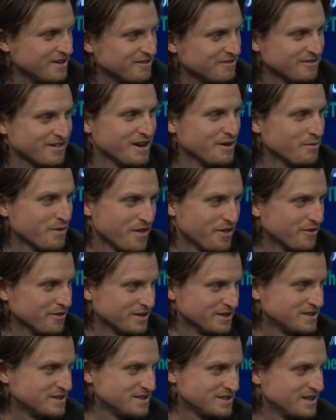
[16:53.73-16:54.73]
right, whether
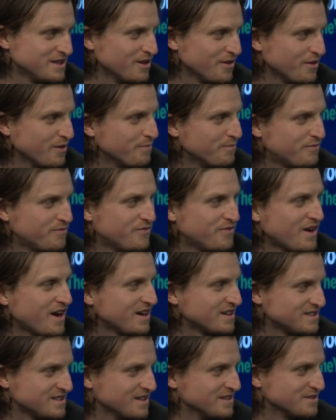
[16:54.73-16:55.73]
it's, you know, the
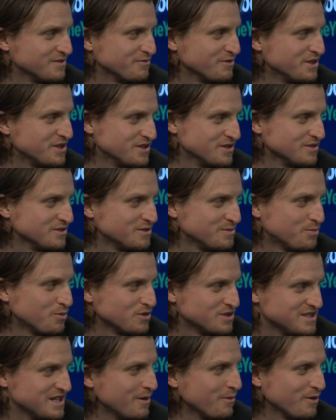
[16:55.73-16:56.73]
Fox has regional
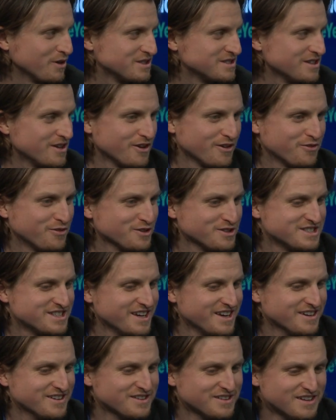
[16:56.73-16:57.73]
sports networks, sure, that are for
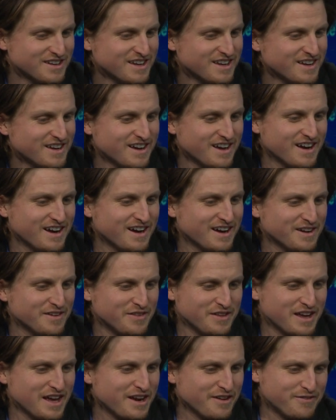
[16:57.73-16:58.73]
sale,
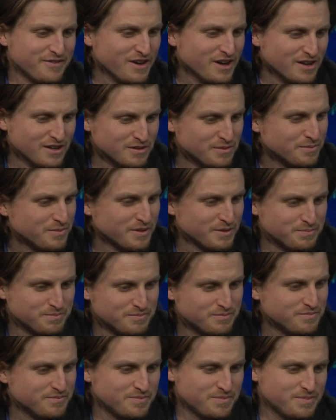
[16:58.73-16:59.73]
the NFL, the
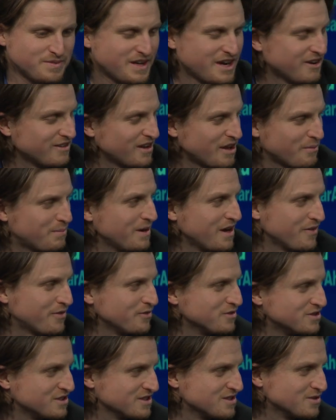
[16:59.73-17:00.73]
Carolina
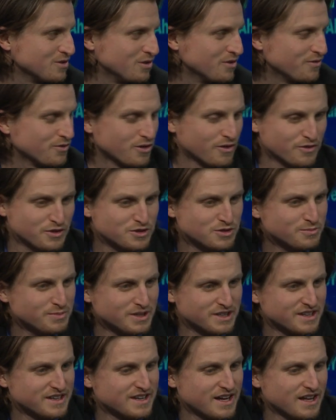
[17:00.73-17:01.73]
Panthers just, sure, sold for over $2
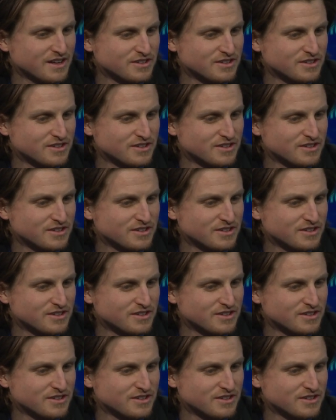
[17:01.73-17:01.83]
billion.